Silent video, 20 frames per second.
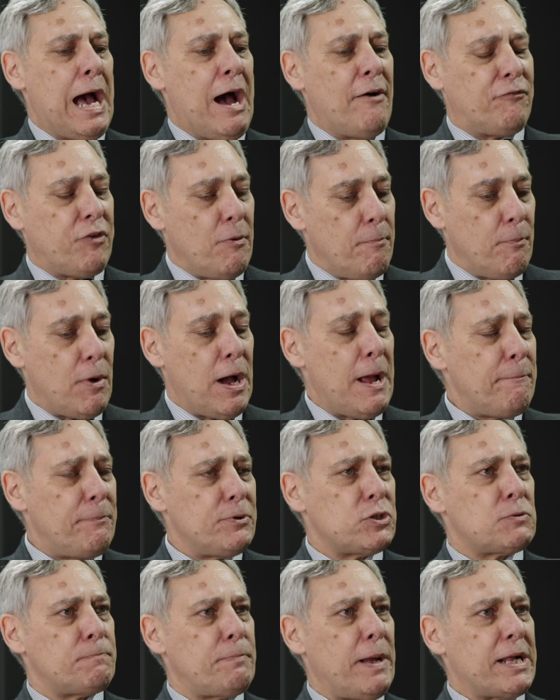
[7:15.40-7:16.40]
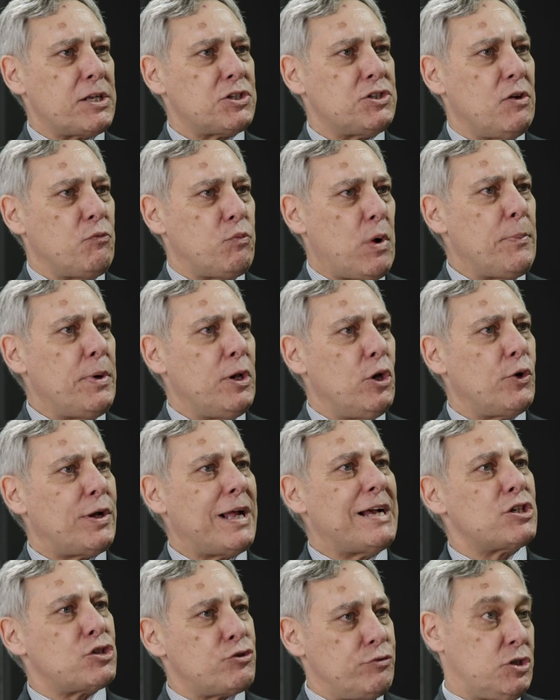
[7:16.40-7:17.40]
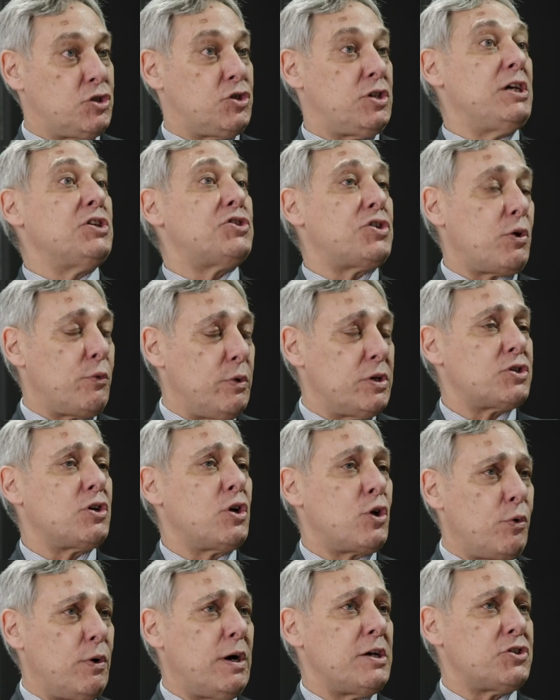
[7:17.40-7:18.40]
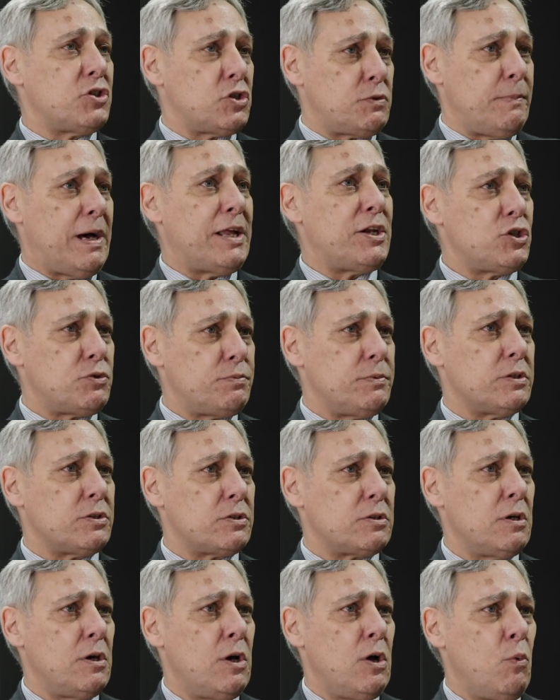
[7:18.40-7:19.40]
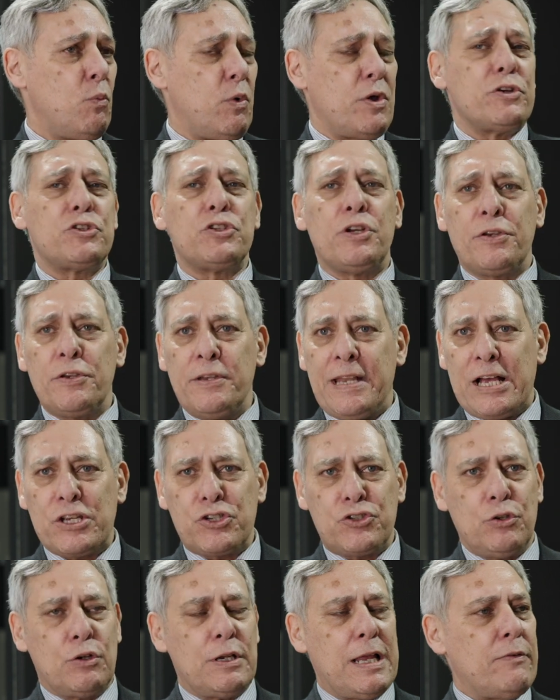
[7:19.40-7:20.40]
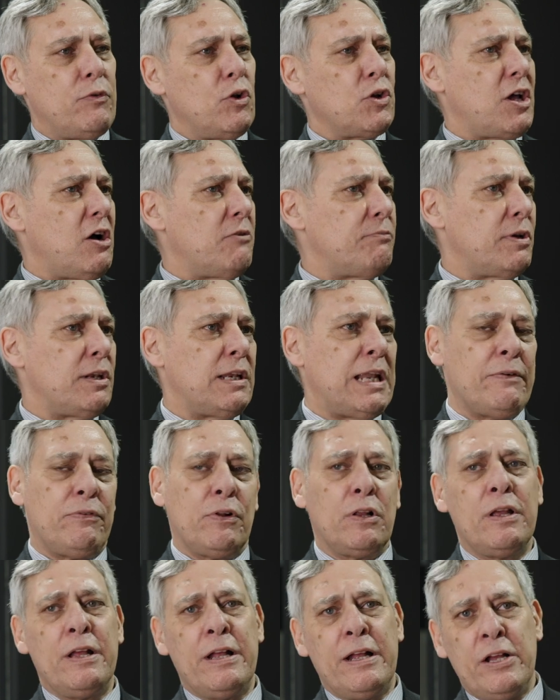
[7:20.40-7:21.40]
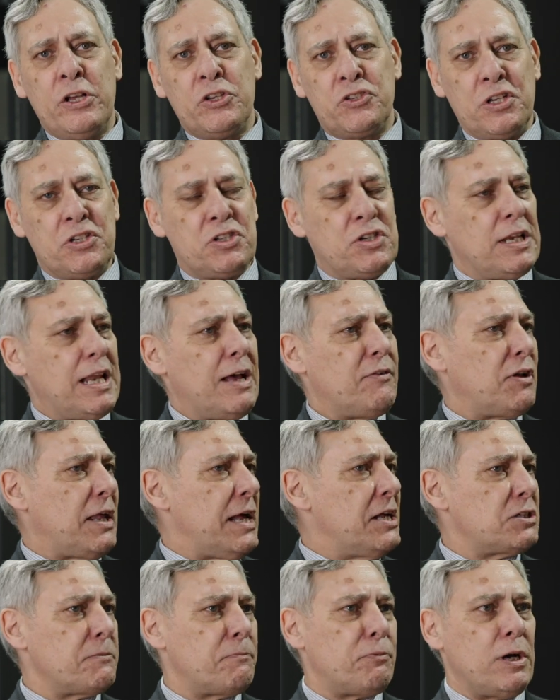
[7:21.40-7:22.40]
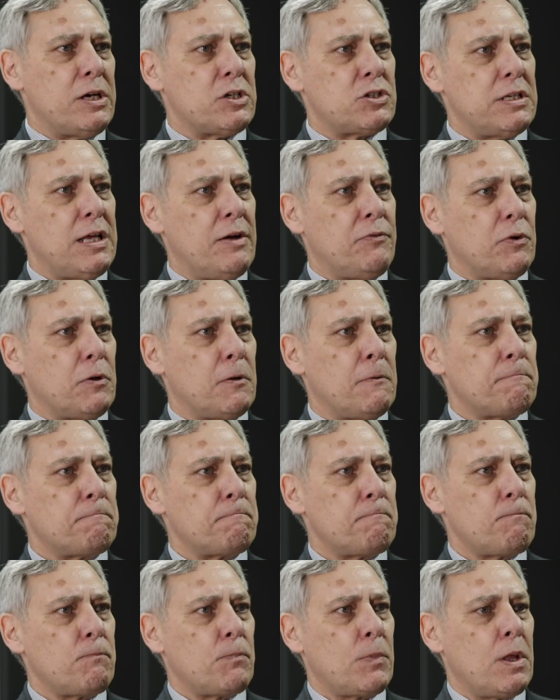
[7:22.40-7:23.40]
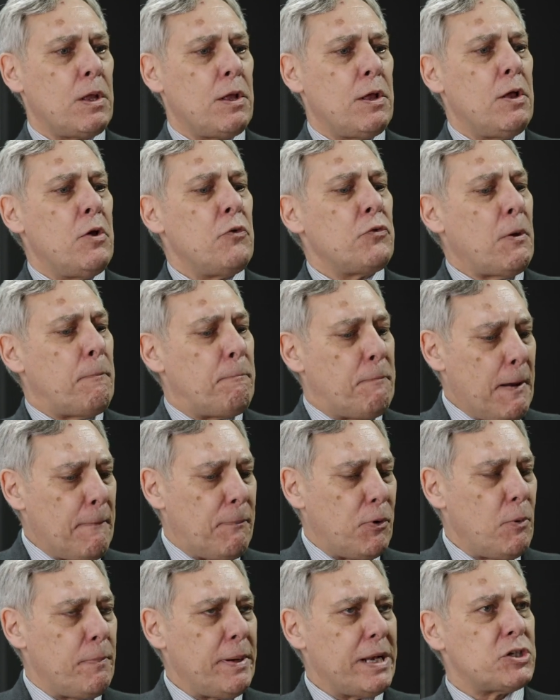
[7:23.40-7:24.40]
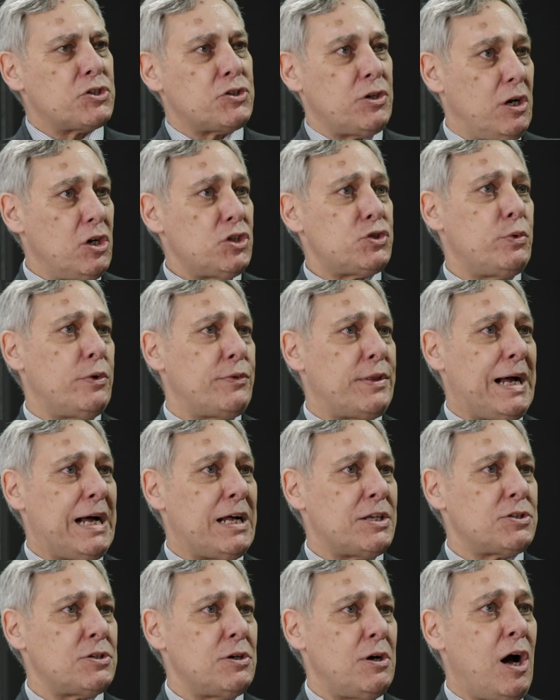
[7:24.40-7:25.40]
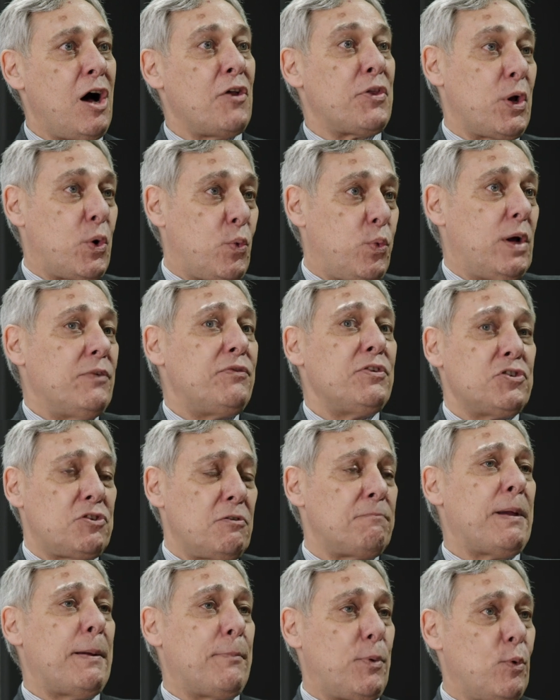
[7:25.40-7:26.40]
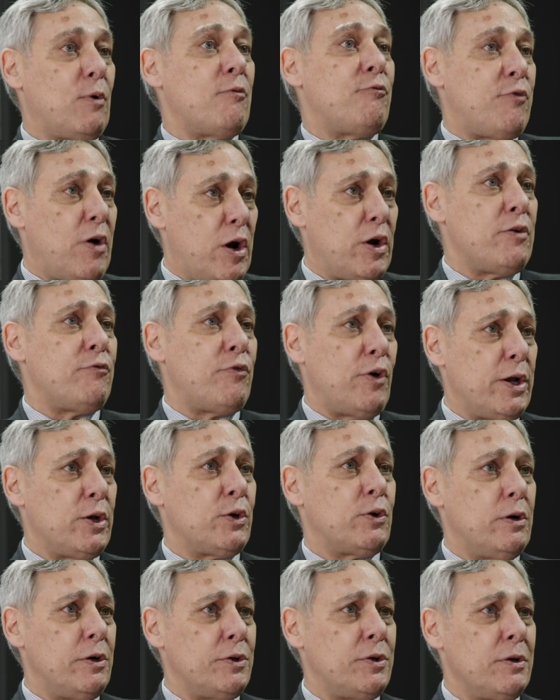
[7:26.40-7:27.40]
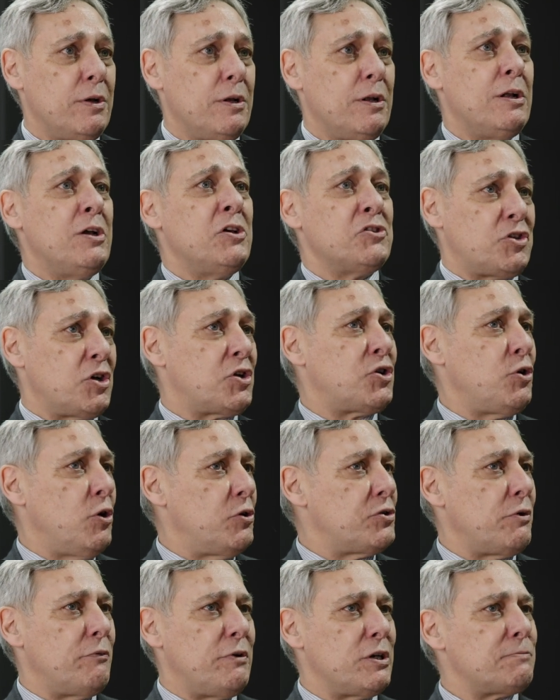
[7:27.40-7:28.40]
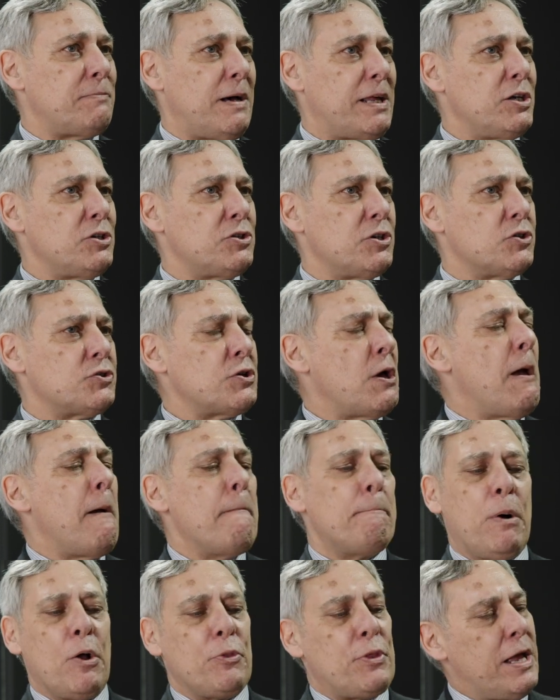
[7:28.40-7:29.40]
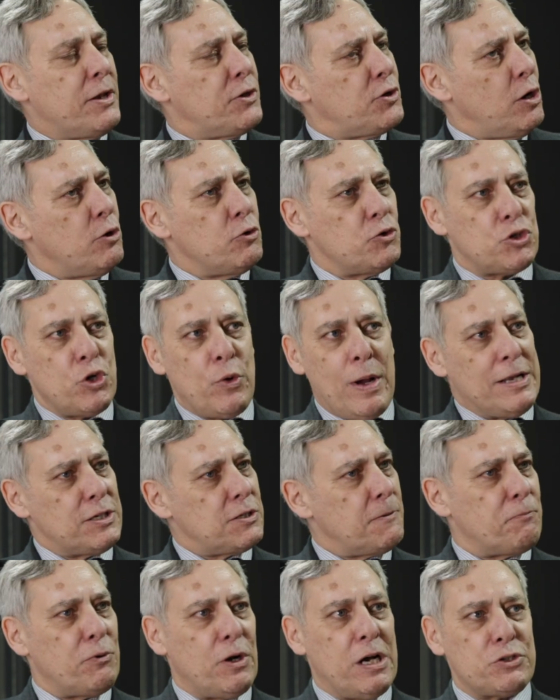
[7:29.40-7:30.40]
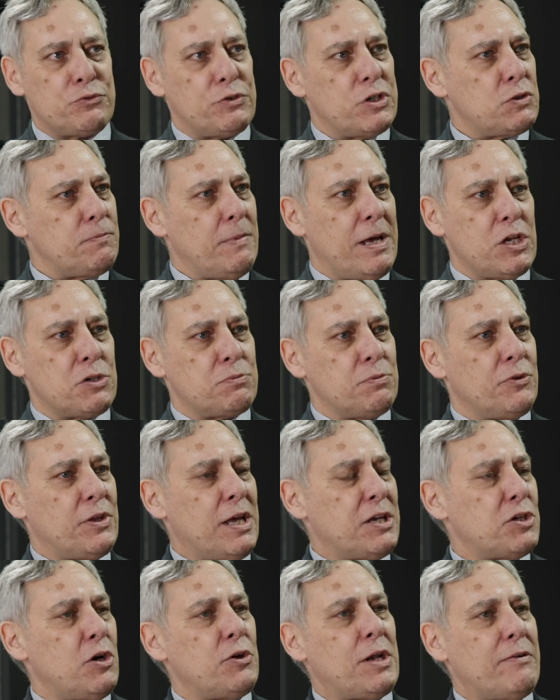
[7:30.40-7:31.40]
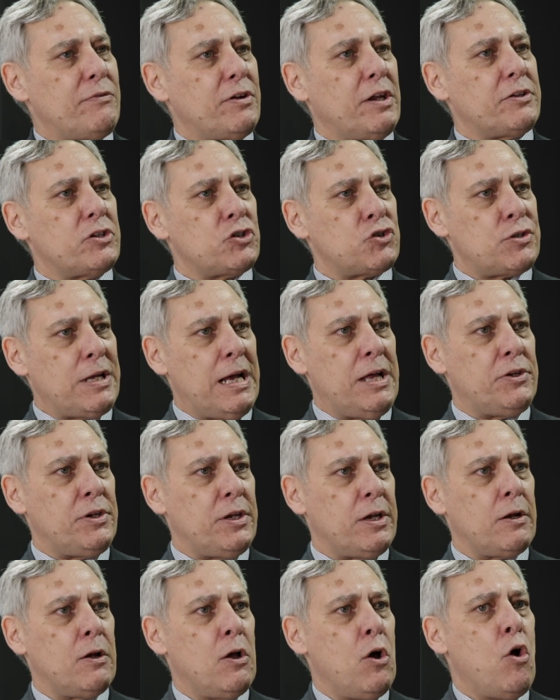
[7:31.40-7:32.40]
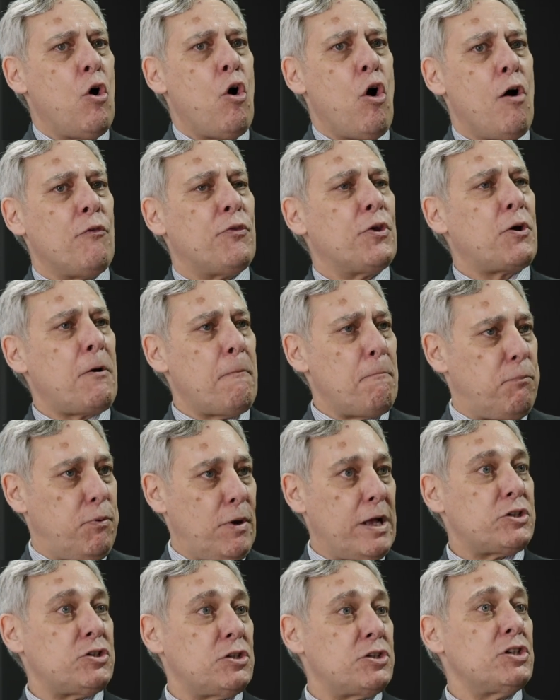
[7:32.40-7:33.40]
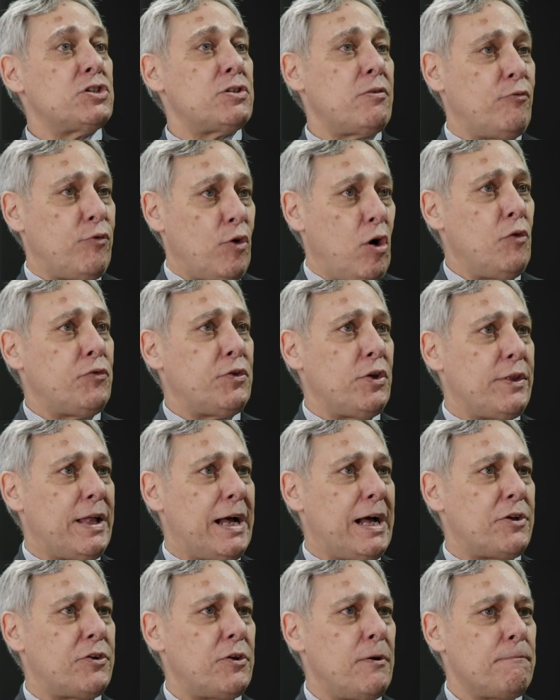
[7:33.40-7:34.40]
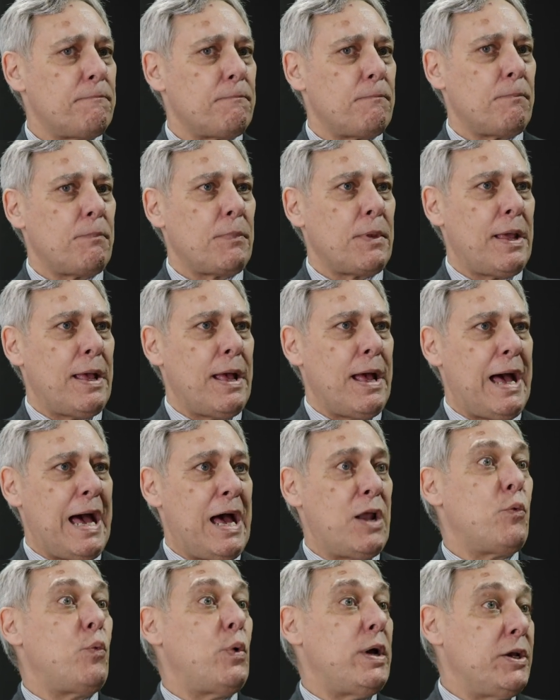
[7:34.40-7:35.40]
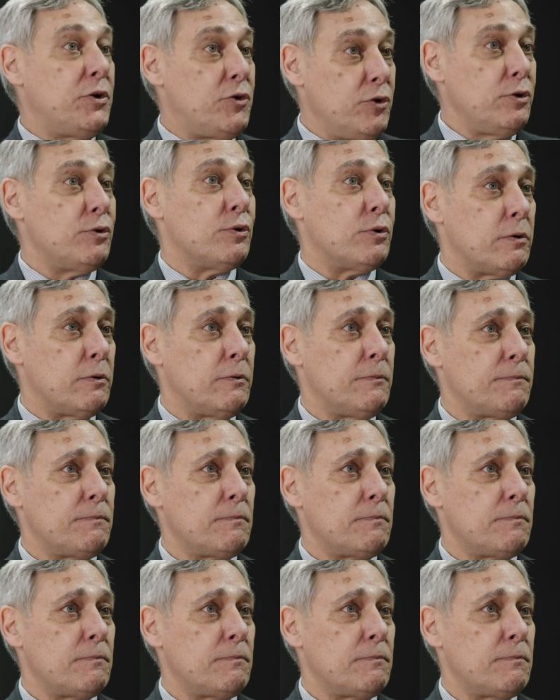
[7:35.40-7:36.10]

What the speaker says: And from my perspective, when we look at strategic risk and crisis management, whether it's at national level, government level, city level, enterprise level, the people who are being tasked with that are the equivalent of people who are very, very good security and risk managers, but they don't do enterprise risk management. They don't have an understanding of the complexities involved in that. And we do.